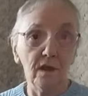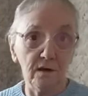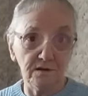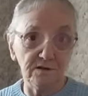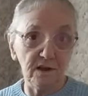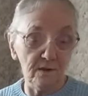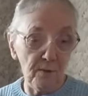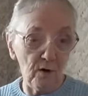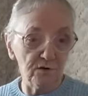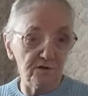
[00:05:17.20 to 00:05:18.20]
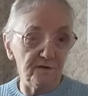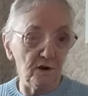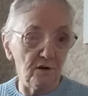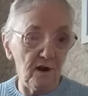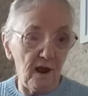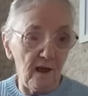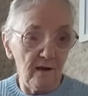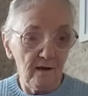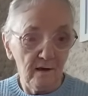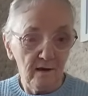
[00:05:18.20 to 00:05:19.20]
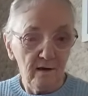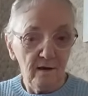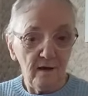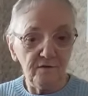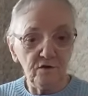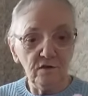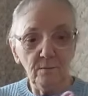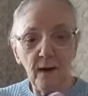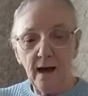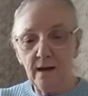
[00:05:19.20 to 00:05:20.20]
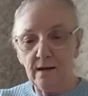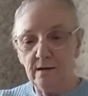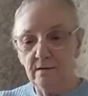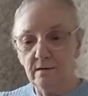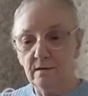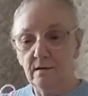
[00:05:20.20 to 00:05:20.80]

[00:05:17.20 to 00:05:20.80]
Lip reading: You can see parts of it on here. I've done the back